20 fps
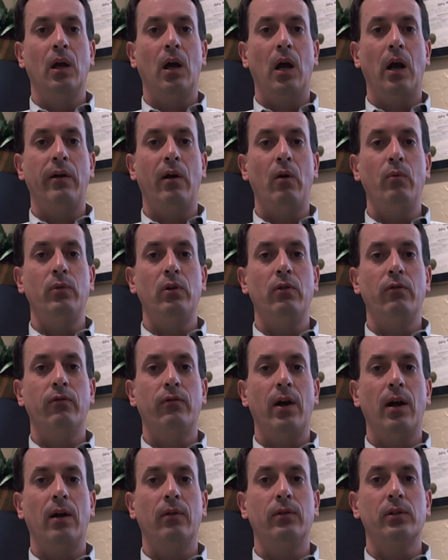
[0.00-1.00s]
I hope you
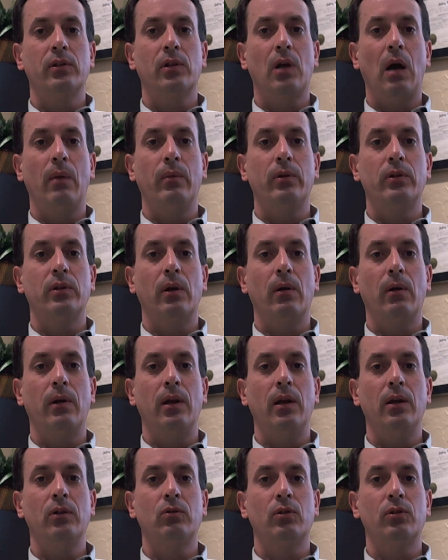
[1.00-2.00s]
found this commentary
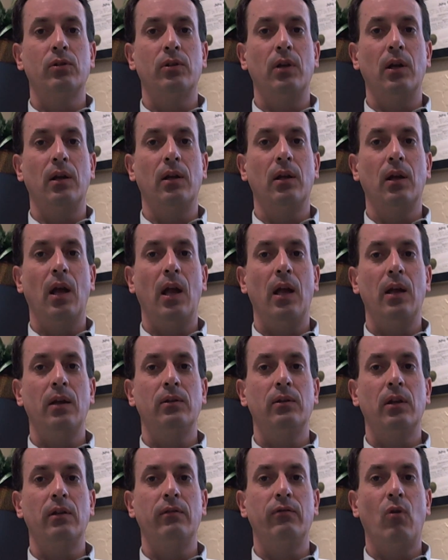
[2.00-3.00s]
interesting
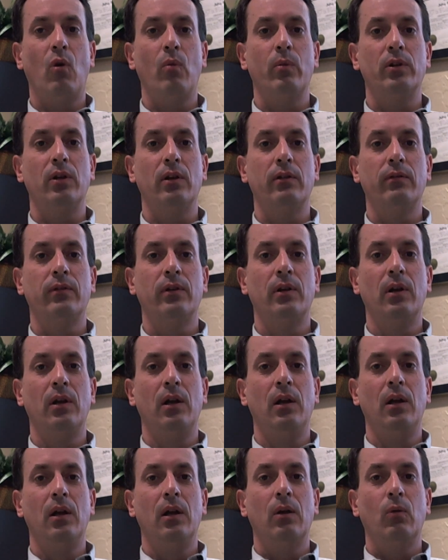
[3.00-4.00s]
and informative.
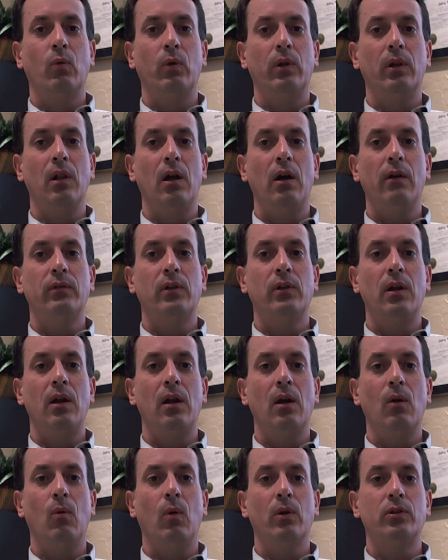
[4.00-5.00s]
We'd love to
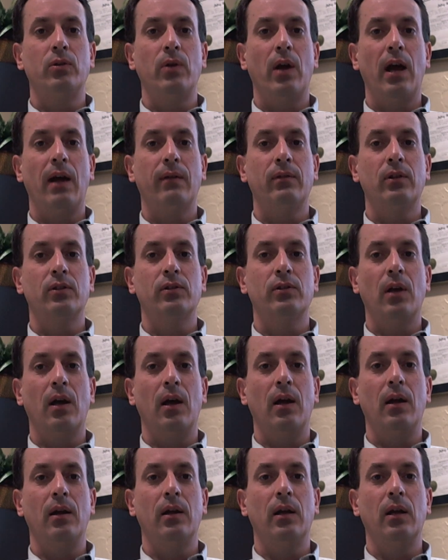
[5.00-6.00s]
hear what you have to say
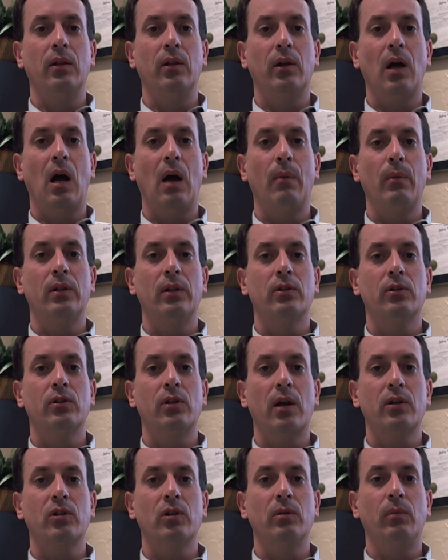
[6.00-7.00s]
in the comments
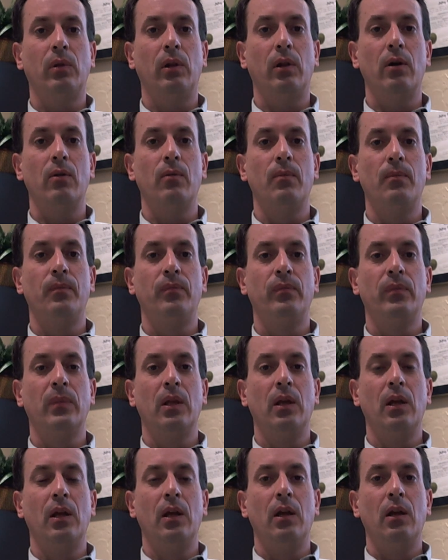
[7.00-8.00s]
section below.
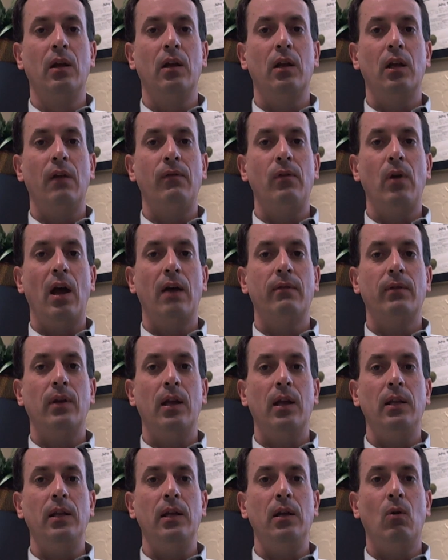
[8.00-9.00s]
If you have
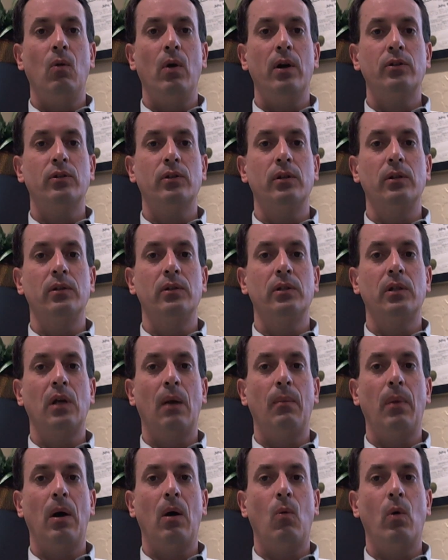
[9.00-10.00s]
any questions
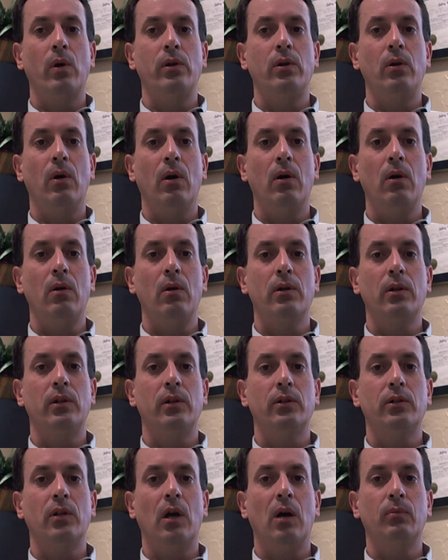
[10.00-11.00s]
about what you've heard in
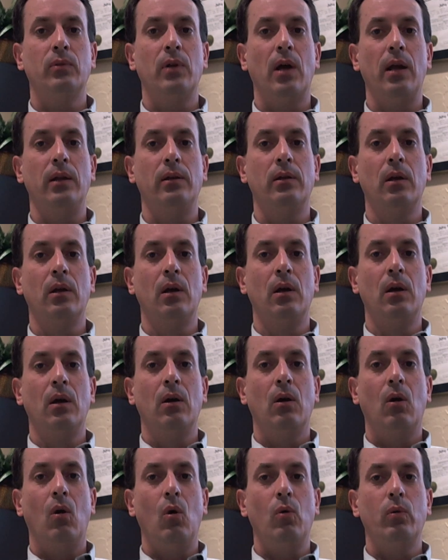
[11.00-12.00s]
this update,
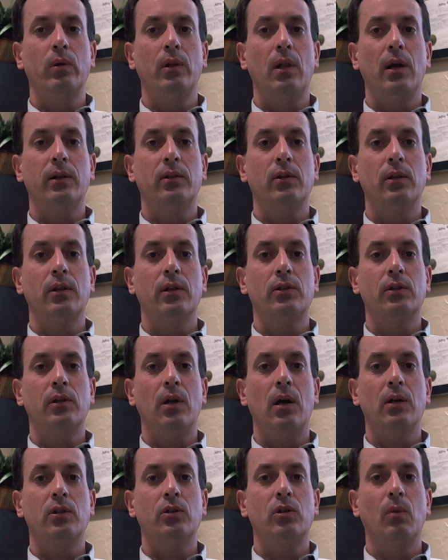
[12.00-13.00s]
or would like to
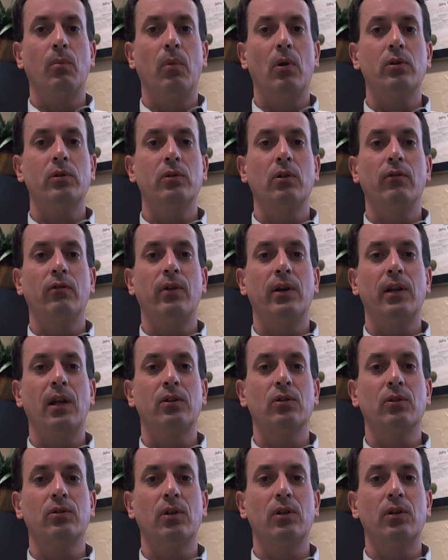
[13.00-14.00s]
discuss your personal
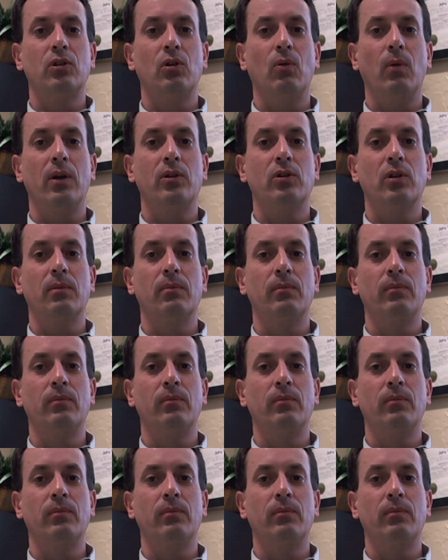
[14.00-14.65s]
financial situation,